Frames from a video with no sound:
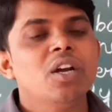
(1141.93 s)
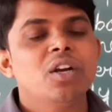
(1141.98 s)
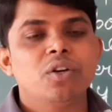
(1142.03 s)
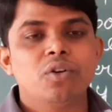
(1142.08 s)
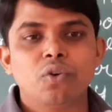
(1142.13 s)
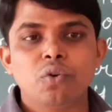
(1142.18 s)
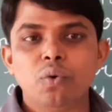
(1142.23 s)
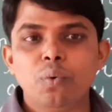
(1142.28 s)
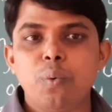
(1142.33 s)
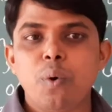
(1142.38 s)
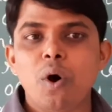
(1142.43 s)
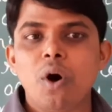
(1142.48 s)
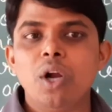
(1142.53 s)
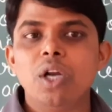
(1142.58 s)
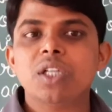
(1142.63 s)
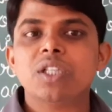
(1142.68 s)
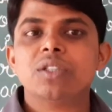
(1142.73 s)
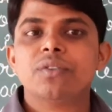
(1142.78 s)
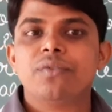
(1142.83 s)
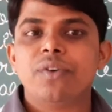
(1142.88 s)
true,
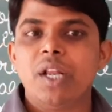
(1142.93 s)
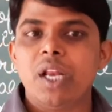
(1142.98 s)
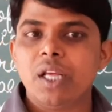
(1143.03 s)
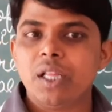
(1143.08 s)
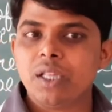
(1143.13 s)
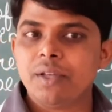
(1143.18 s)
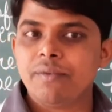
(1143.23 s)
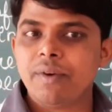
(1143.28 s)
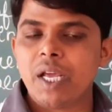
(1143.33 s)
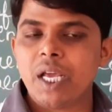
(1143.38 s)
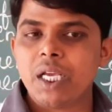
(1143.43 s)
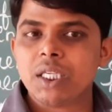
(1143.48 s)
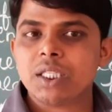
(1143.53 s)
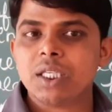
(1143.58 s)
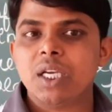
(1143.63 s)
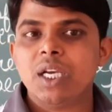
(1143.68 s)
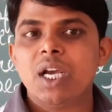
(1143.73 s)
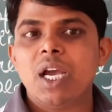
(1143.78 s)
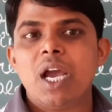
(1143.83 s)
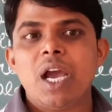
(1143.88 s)
false, filling the
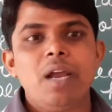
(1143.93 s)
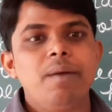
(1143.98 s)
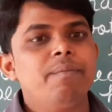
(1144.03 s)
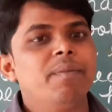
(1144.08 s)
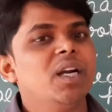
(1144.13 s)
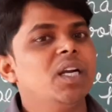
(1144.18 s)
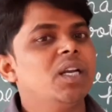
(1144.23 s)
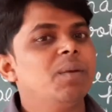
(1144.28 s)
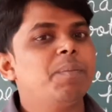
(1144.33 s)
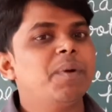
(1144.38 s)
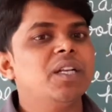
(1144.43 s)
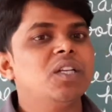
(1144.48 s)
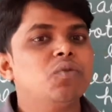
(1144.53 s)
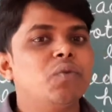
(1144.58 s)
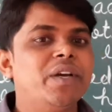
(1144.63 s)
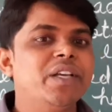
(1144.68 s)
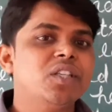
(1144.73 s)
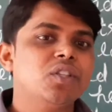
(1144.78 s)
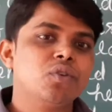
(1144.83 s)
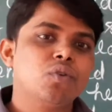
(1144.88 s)
blanks, and multiple
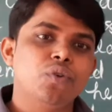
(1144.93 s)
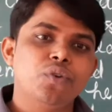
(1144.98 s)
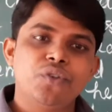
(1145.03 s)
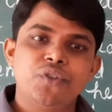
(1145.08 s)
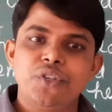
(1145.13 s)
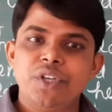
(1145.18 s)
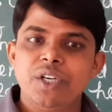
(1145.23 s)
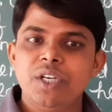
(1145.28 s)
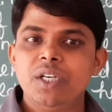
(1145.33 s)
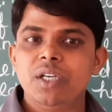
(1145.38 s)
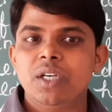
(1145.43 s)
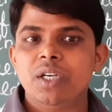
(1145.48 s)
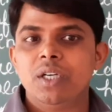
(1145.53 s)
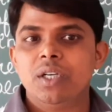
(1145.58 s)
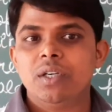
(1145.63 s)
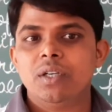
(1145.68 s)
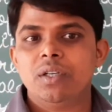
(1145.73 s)
choice question